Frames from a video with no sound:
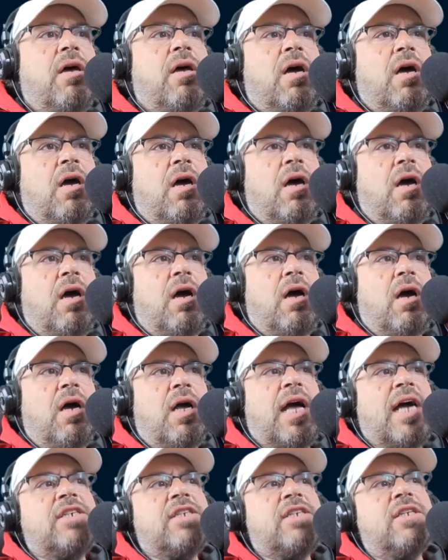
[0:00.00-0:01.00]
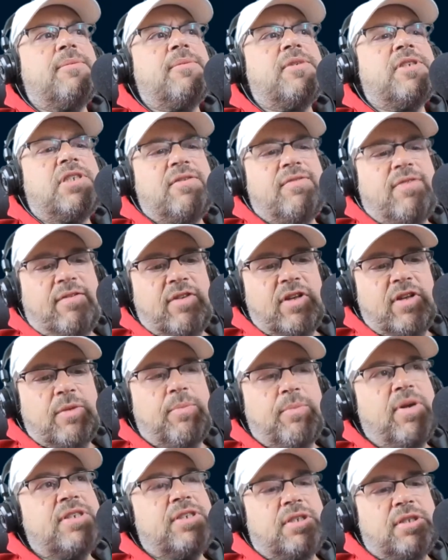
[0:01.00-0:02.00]
Actually, let me see if I've got the
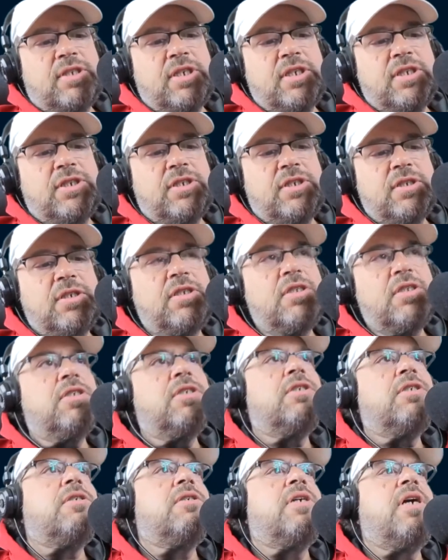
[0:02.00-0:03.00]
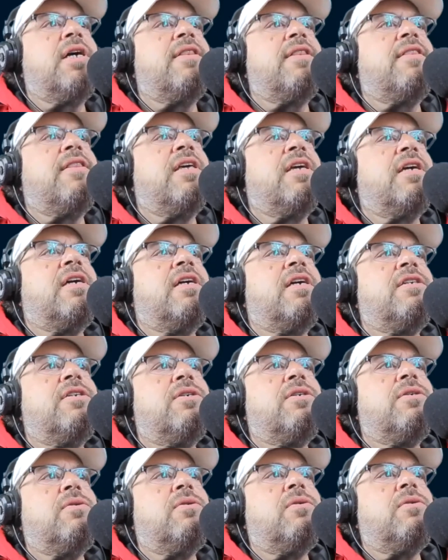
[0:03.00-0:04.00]
presentation here. I think I
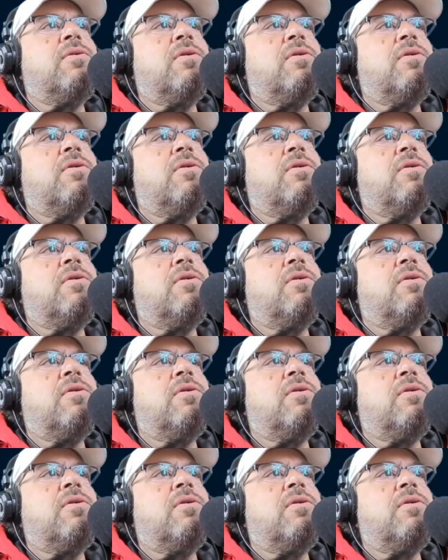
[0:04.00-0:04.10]
do.